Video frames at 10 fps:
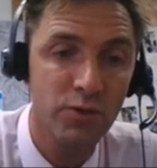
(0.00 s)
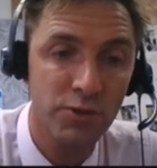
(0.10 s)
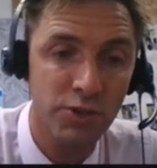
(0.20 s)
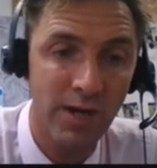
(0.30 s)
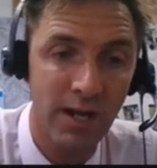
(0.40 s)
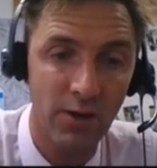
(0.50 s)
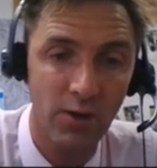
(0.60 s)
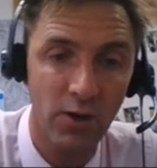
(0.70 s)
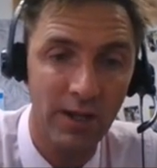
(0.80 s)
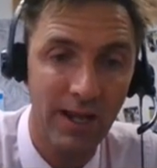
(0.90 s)
to Australia
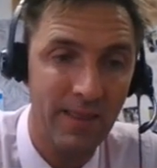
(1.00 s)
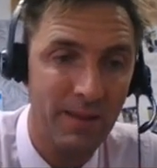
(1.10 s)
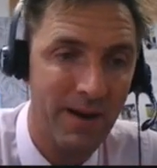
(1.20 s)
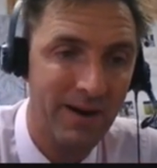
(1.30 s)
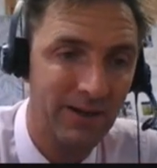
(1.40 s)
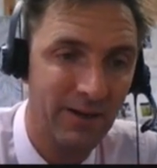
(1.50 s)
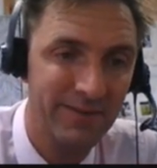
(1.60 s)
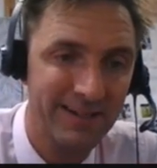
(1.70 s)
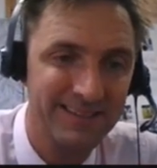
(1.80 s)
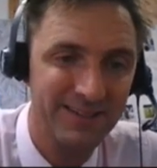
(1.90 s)
early in their married life.
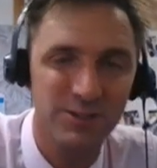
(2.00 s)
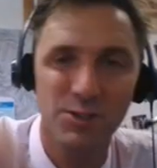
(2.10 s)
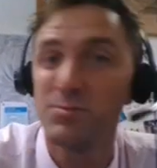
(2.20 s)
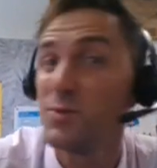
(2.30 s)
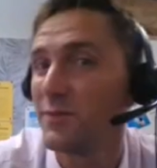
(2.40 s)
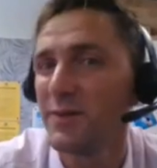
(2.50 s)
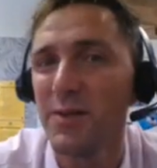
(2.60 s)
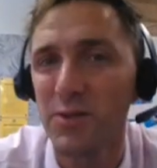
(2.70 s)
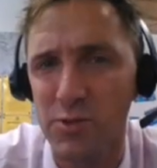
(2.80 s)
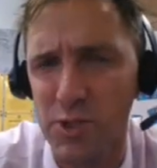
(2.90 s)
They decided to
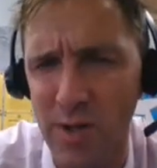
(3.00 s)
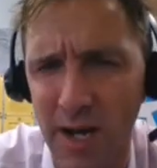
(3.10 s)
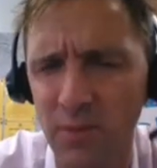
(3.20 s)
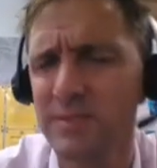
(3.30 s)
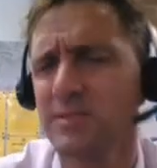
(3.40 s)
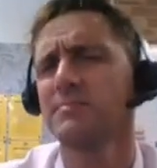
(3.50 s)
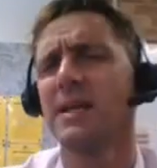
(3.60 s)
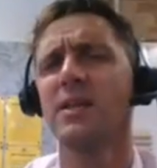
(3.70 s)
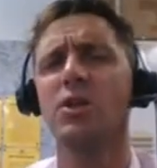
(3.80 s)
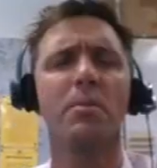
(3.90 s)
move to Australia because there was
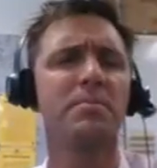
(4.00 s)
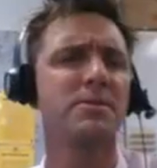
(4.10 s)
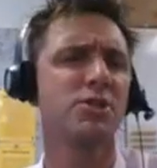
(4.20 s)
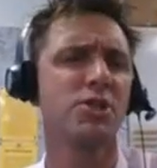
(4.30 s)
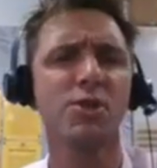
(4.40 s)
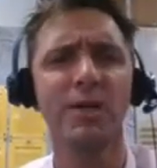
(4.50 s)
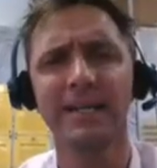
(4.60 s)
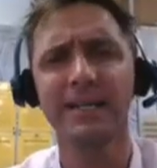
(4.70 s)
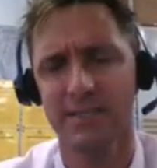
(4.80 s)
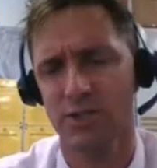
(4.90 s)
many new
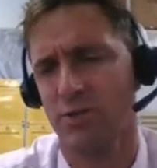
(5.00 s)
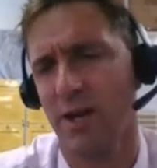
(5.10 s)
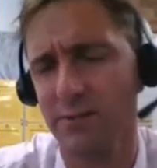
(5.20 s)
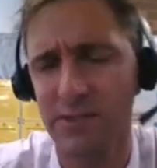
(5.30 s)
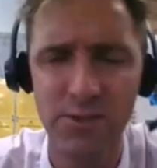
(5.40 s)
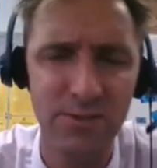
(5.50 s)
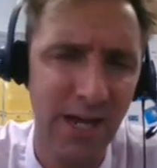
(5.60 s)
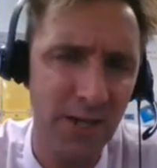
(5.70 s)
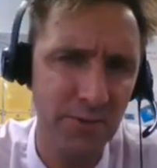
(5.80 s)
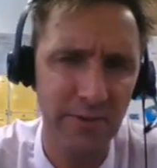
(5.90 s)
opportunities in Australia. It was a new
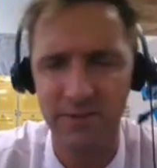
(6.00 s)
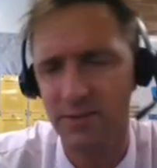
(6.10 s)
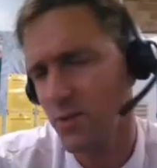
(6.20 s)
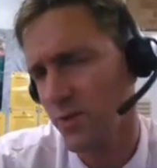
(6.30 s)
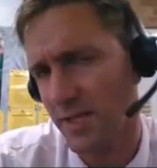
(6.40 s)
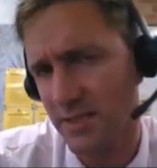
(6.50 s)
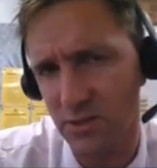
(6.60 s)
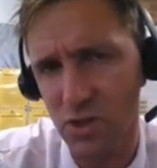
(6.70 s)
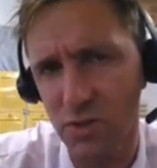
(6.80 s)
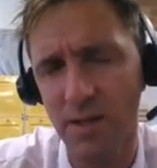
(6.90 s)
country. There was new things to
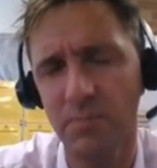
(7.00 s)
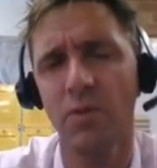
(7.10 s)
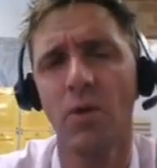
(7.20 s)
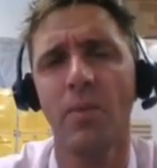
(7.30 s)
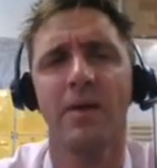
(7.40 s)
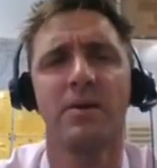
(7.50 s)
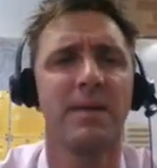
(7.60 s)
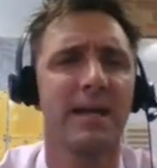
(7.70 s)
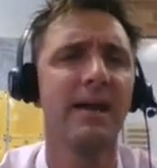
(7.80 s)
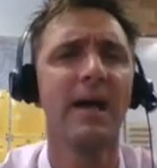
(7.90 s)
do. People thought they could
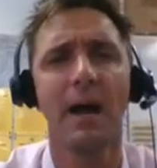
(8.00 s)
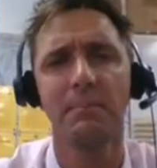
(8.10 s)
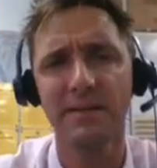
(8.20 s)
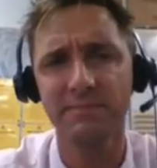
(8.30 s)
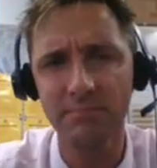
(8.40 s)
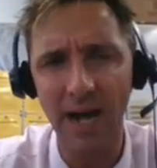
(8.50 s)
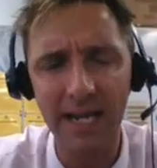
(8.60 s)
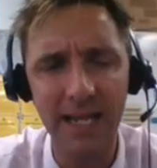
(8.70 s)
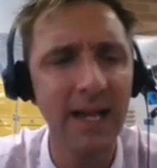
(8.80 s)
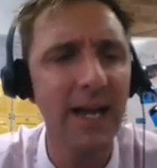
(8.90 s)
make a bit of
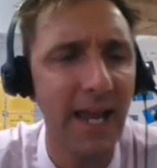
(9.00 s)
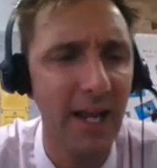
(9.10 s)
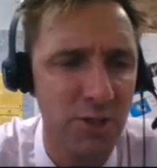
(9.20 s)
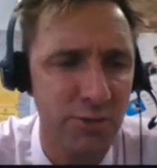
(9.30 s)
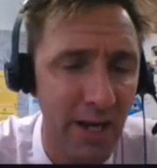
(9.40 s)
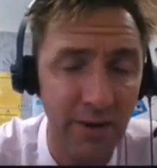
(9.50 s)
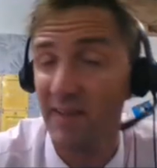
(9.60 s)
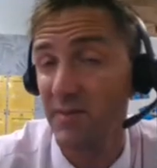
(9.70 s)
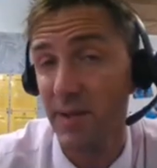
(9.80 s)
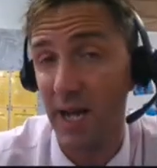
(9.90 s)
money in Australia and
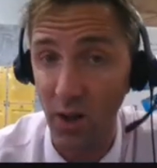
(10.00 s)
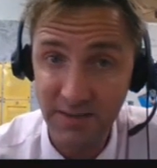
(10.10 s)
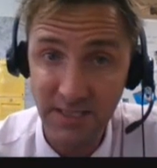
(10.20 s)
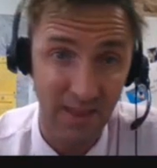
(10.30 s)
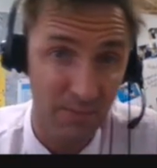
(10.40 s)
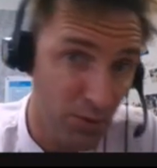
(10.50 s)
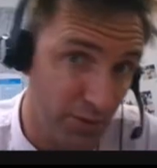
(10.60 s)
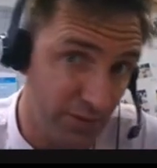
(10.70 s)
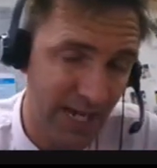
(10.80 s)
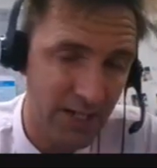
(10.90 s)
have a better life. So they
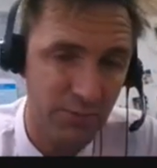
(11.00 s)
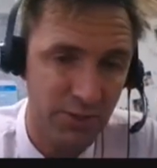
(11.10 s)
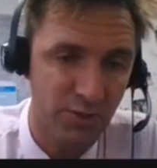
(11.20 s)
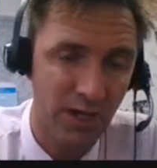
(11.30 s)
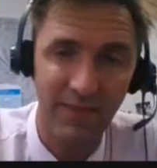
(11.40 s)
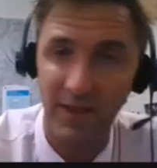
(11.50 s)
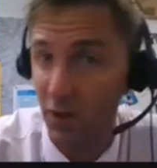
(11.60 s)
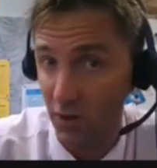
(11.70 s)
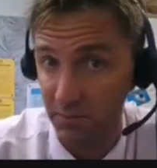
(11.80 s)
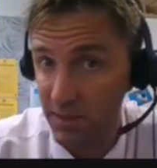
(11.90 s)
moved down to Australia. They
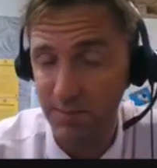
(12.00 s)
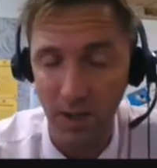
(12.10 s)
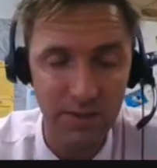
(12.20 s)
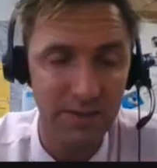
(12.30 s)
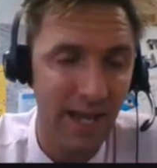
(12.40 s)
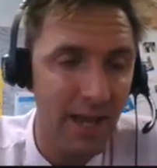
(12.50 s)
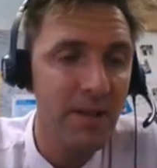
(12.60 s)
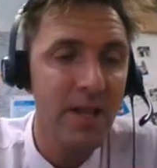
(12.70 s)
got on a big boat and came